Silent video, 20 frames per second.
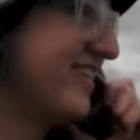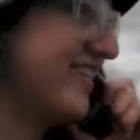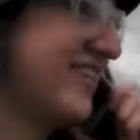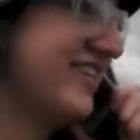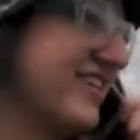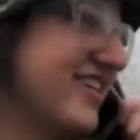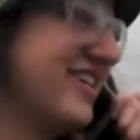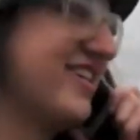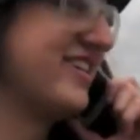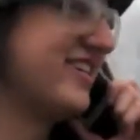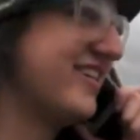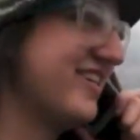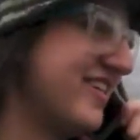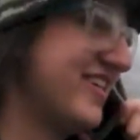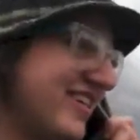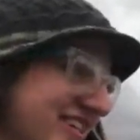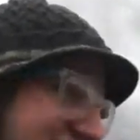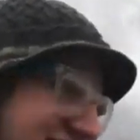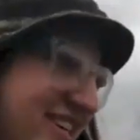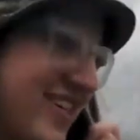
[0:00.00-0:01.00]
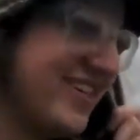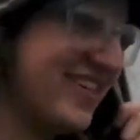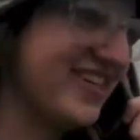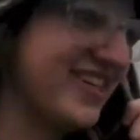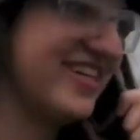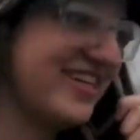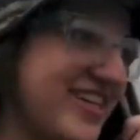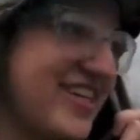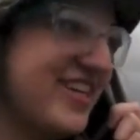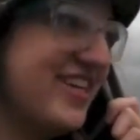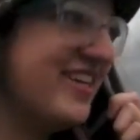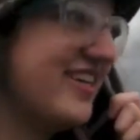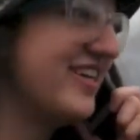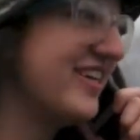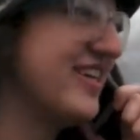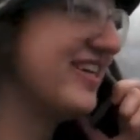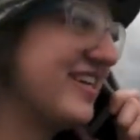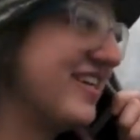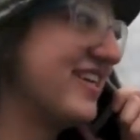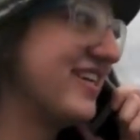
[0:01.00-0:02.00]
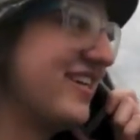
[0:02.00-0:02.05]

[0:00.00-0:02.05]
[no speech]